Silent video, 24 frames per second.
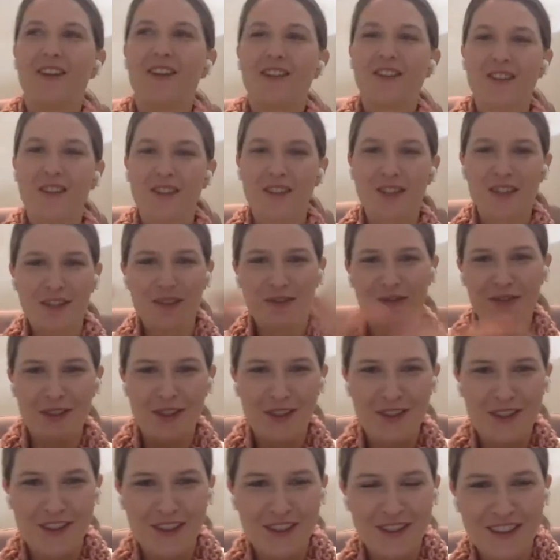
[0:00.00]
everyone's mm. got mm-hmm. a
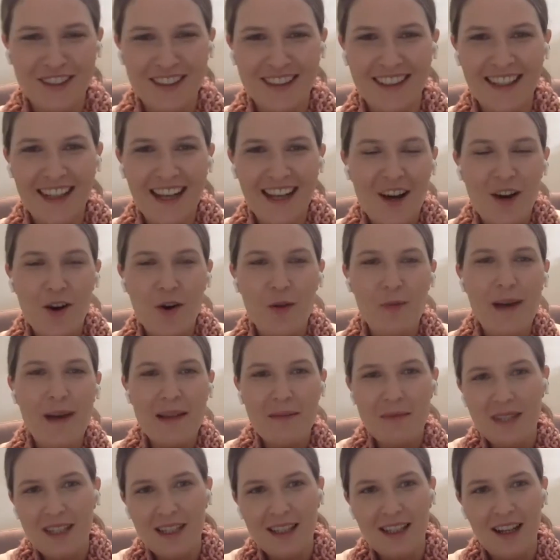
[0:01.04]
diffuser. And, or
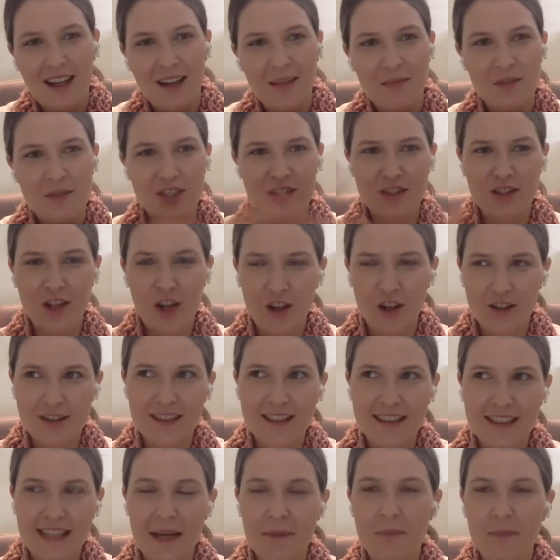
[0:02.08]
maybe I'm just
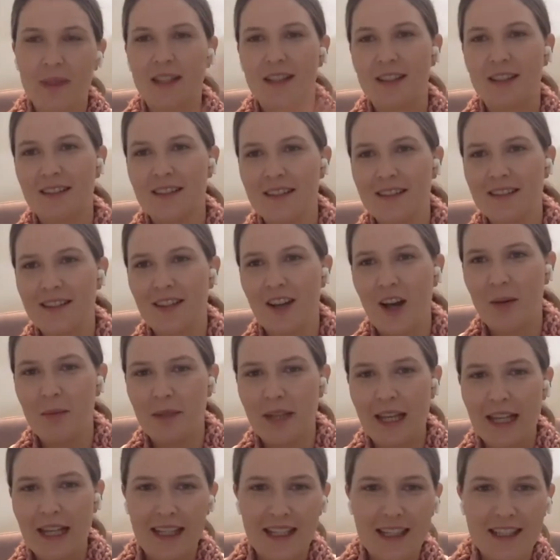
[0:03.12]
noticing that because
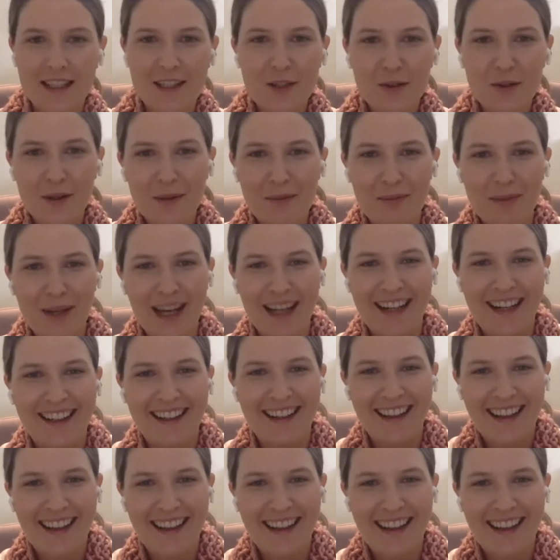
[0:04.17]
I'm getting into it, but